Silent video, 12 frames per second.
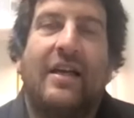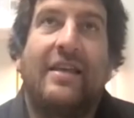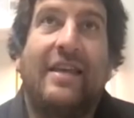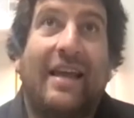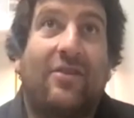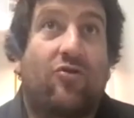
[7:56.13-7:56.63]

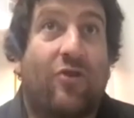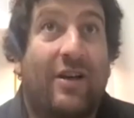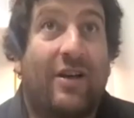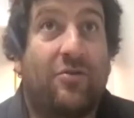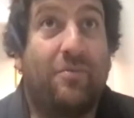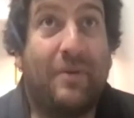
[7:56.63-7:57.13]
yet try
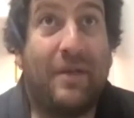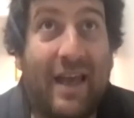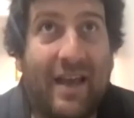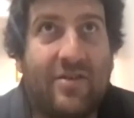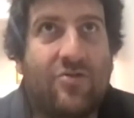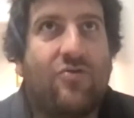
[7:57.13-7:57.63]
to be
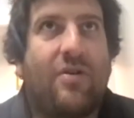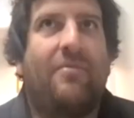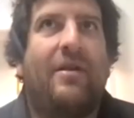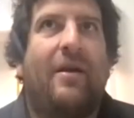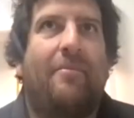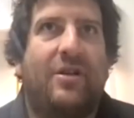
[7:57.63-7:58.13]

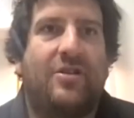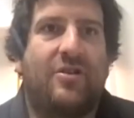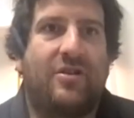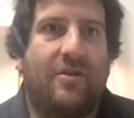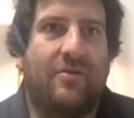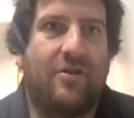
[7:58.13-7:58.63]
extremely
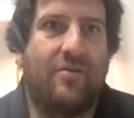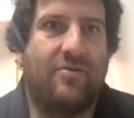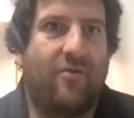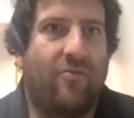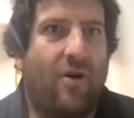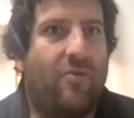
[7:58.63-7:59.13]
ambitious in terms
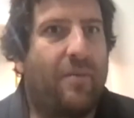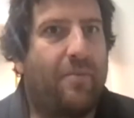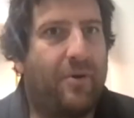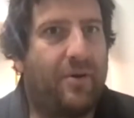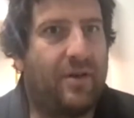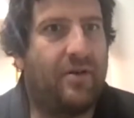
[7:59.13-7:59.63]
of what we
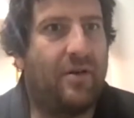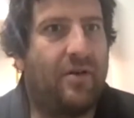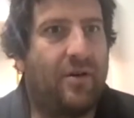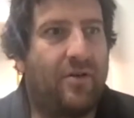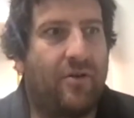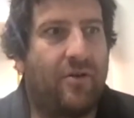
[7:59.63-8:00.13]
put in, in
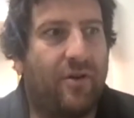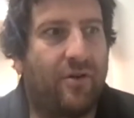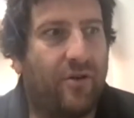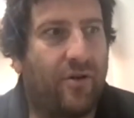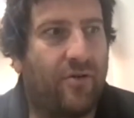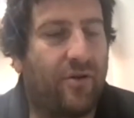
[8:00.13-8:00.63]
on, on, on,
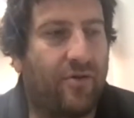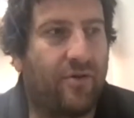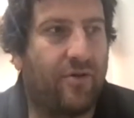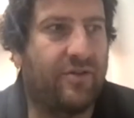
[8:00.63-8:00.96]
on, on